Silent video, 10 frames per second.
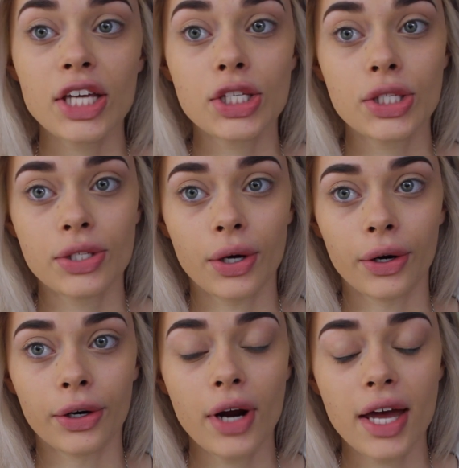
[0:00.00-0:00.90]

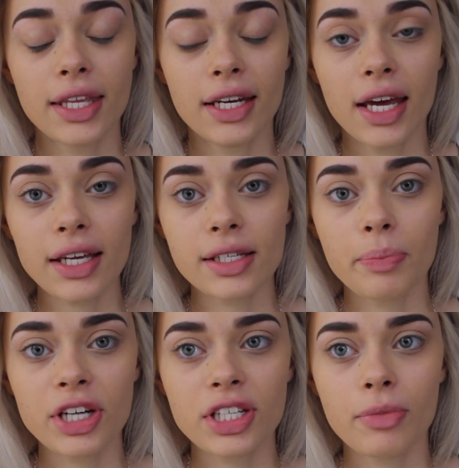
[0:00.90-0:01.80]
So the next
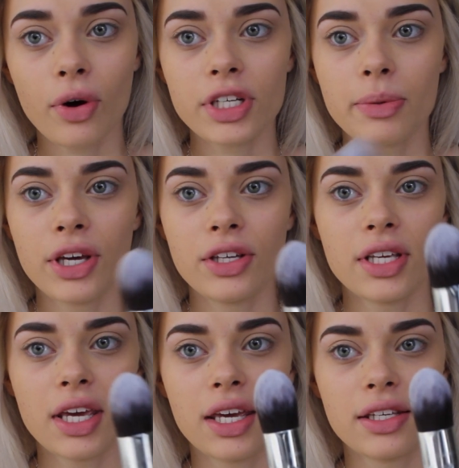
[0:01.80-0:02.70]
brush I'm going to be
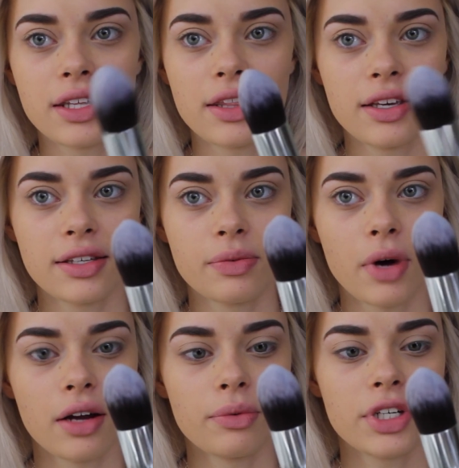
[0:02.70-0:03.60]
using is this
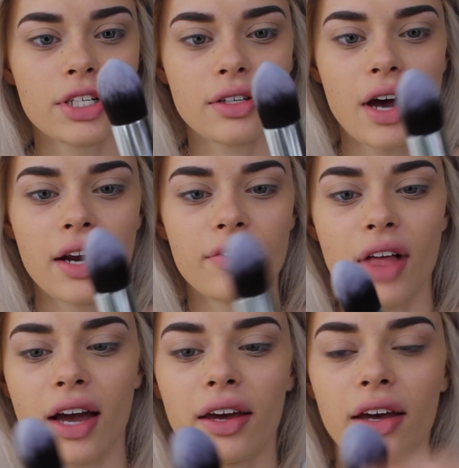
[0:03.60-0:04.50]
one, which is kind of
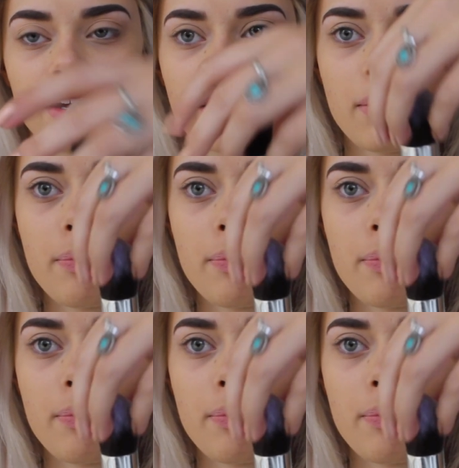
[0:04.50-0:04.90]
like a